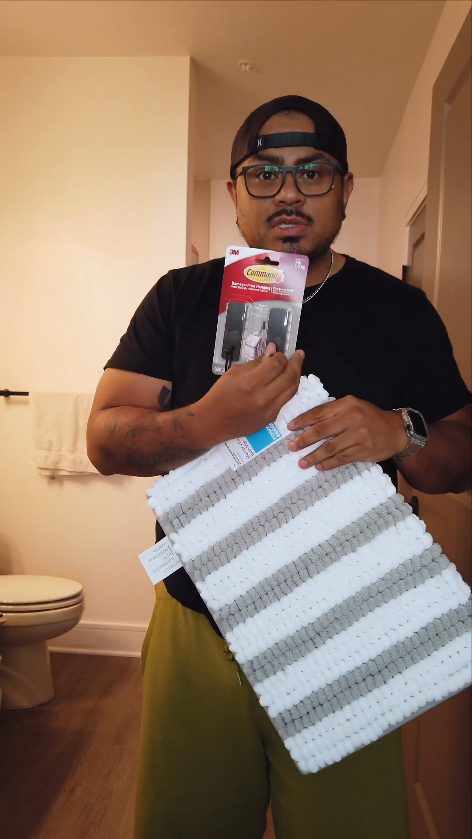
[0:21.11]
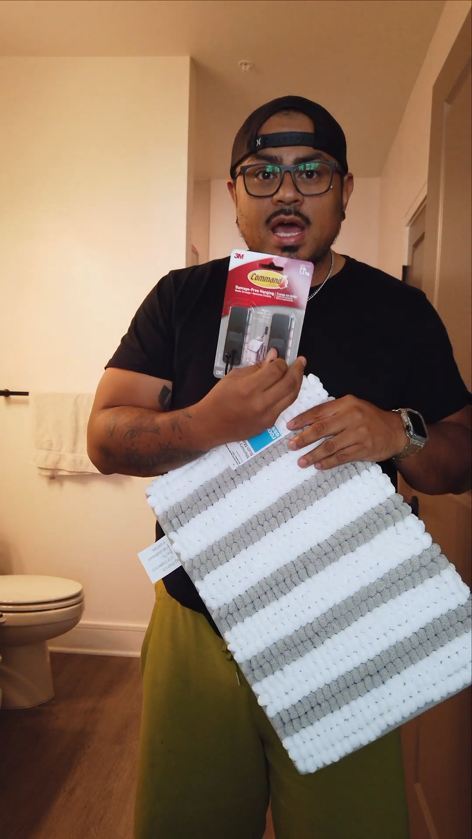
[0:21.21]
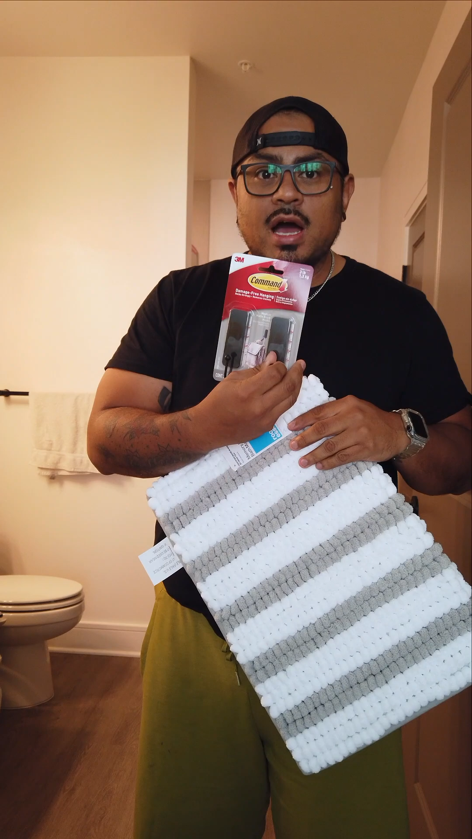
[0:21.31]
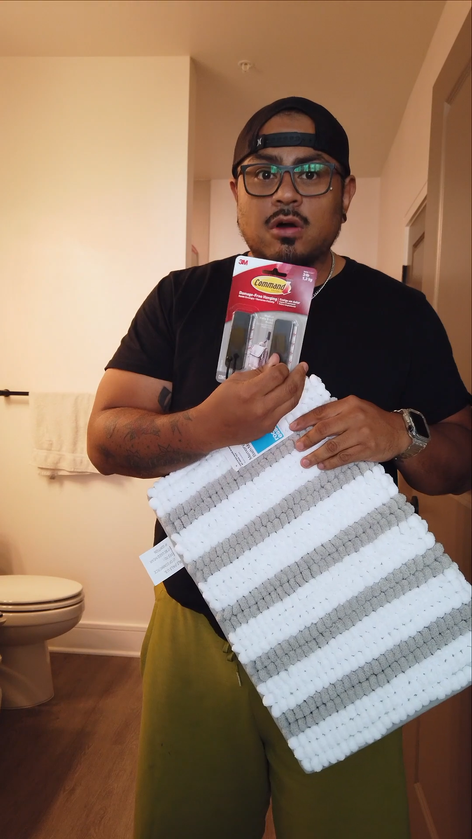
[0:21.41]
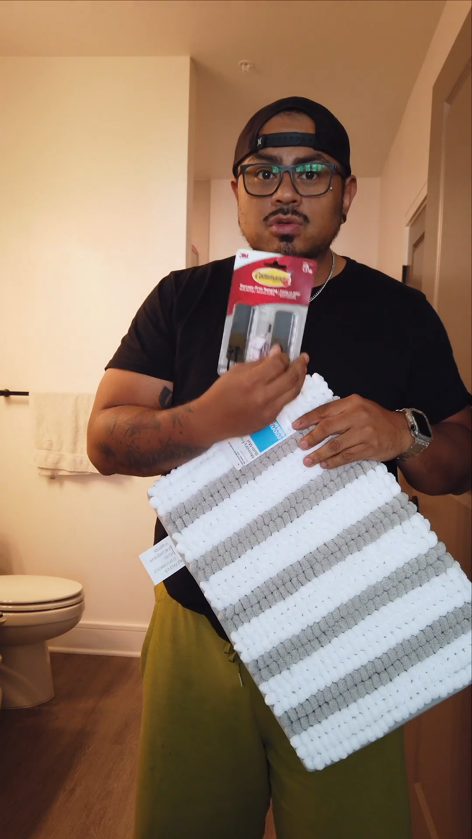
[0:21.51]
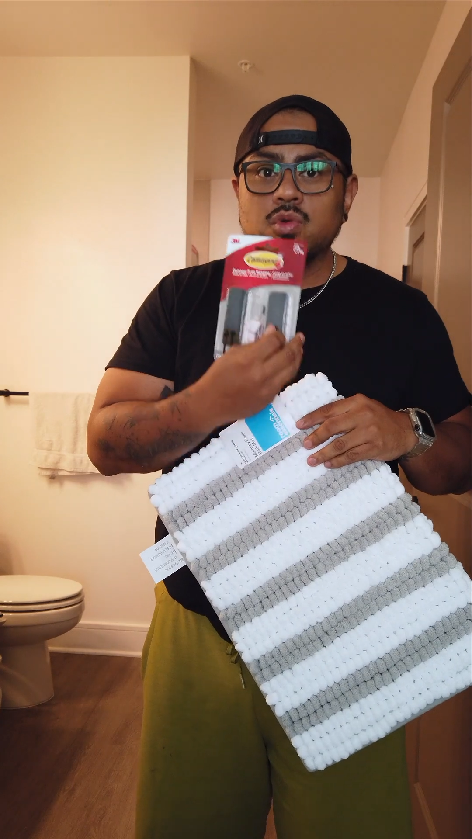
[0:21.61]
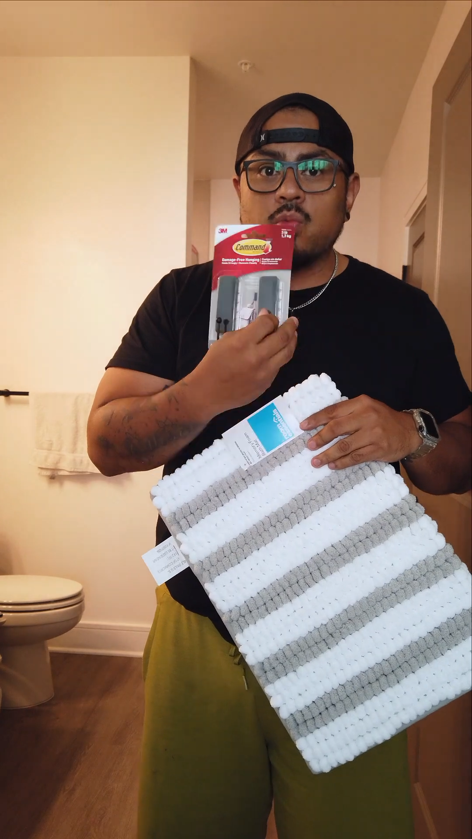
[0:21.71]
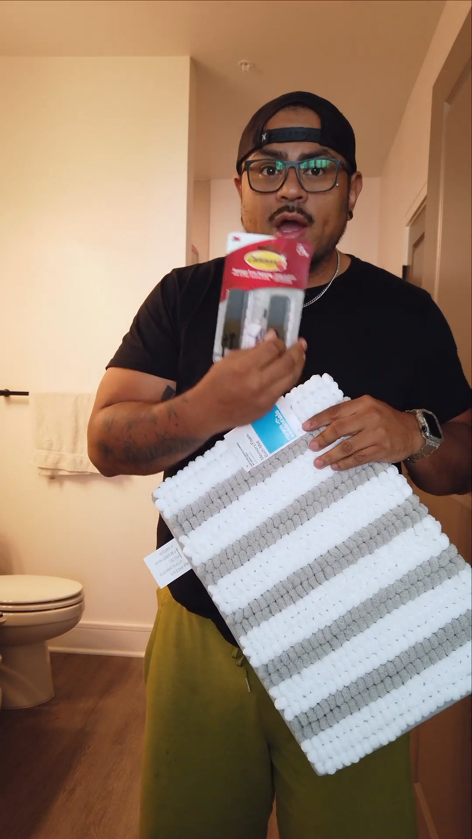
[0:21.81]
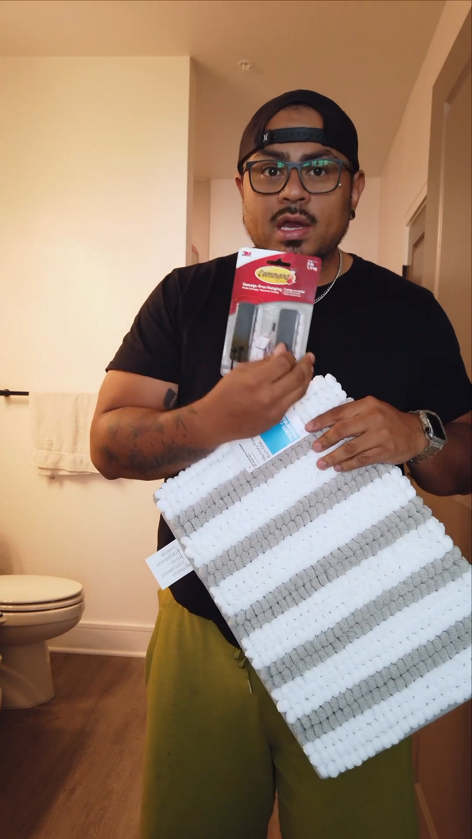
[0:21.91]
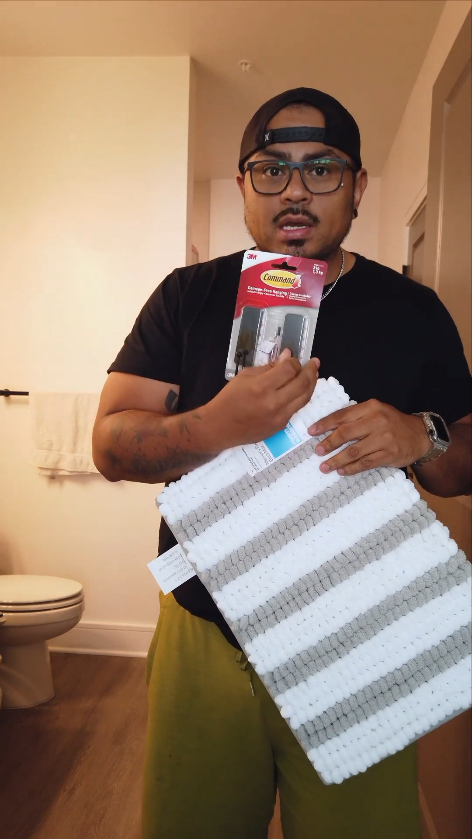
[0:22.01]
towels
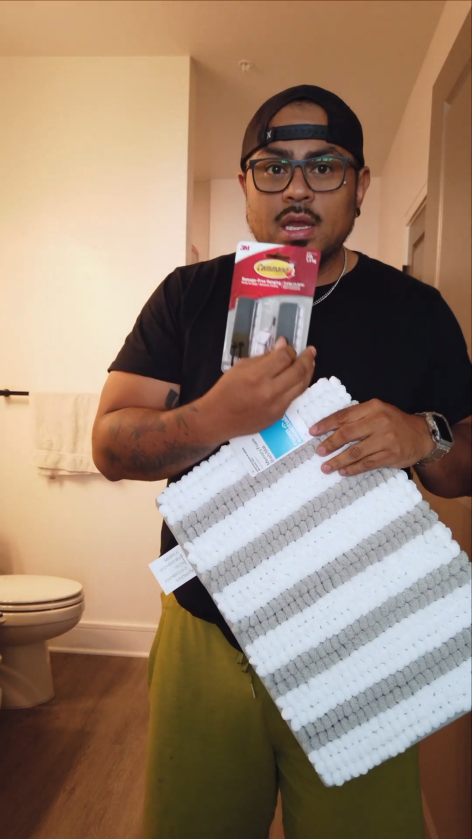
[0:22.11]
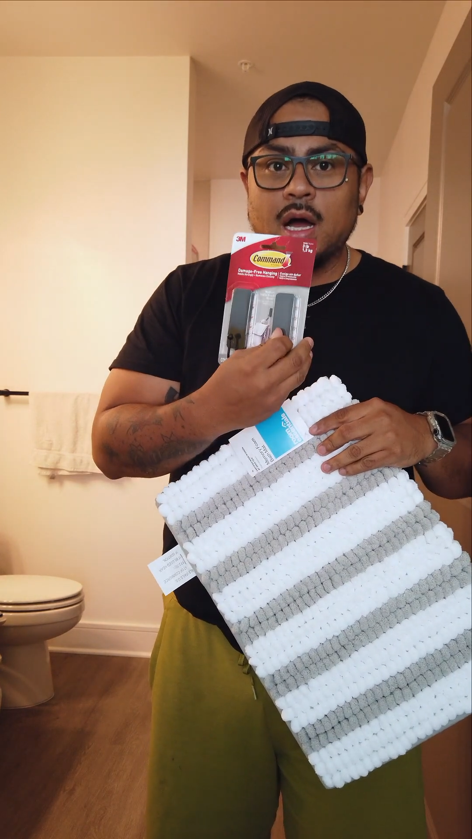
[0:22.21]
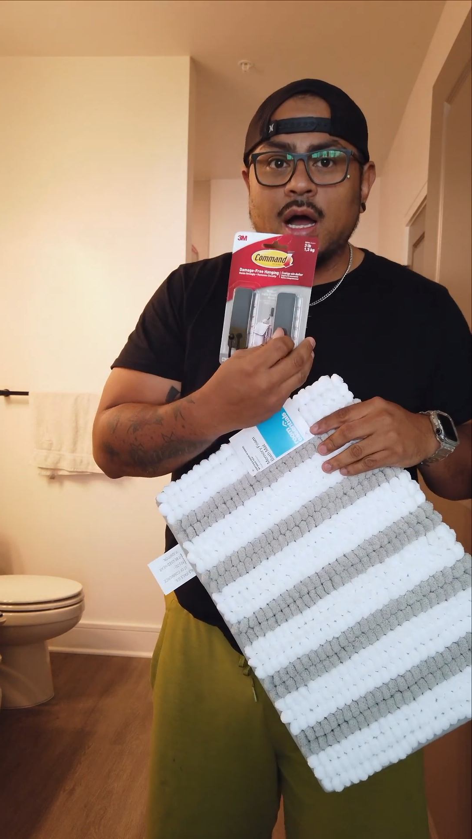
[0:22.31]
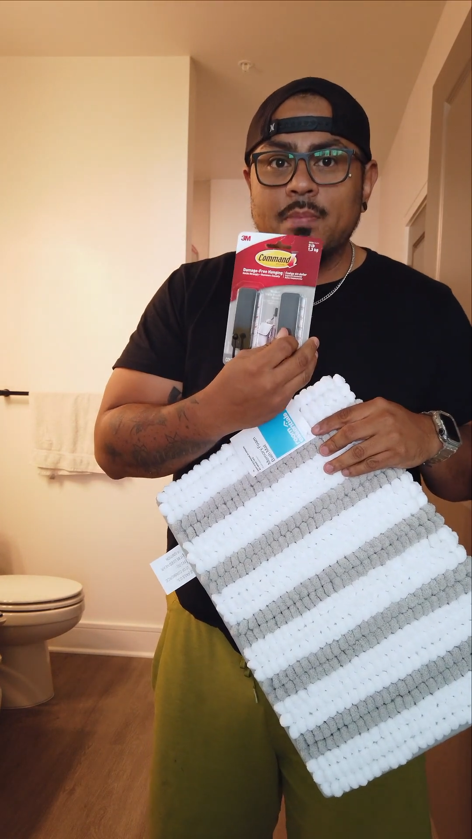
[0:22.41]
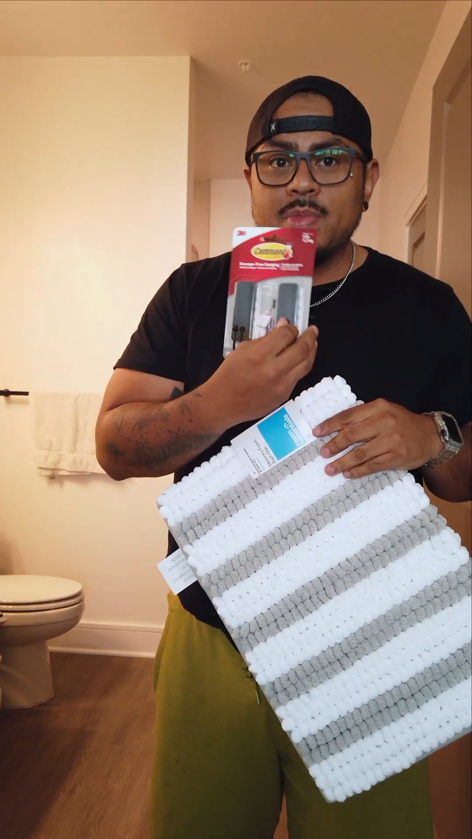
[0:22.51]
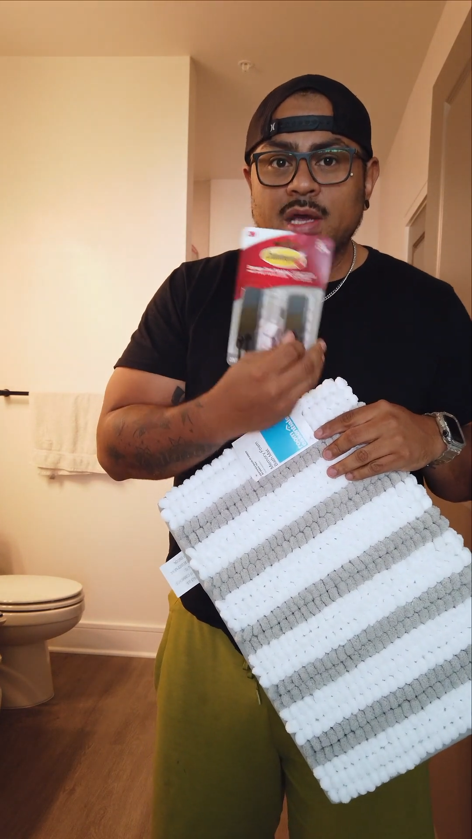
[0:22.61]
right um,